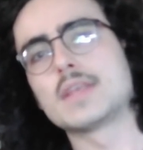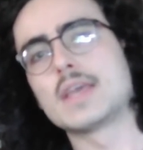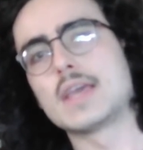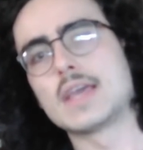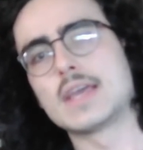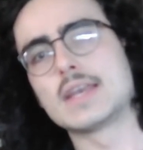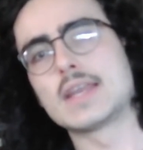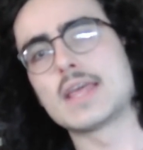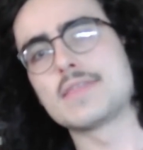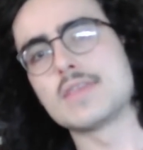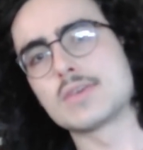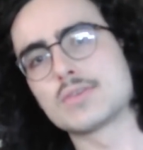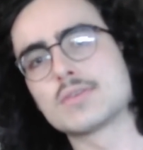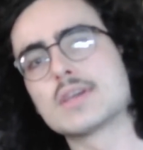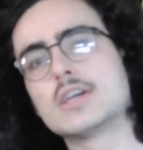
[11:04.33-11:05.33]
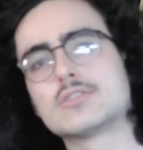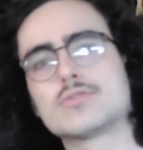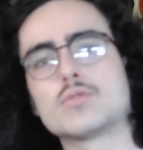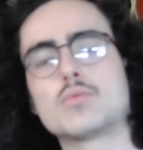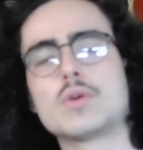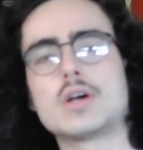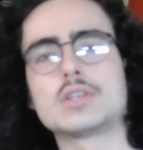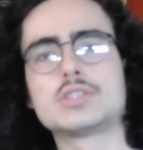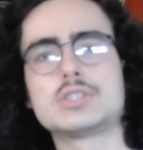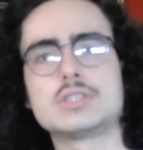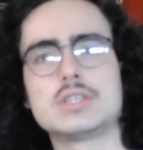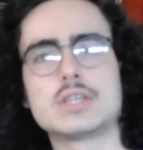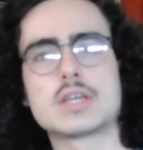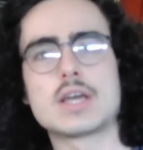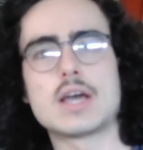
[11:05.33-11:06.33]
And thank you guys for
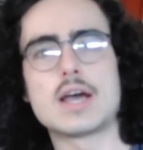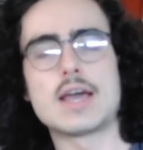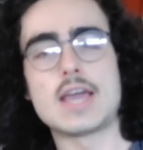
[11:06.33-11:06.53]
watching.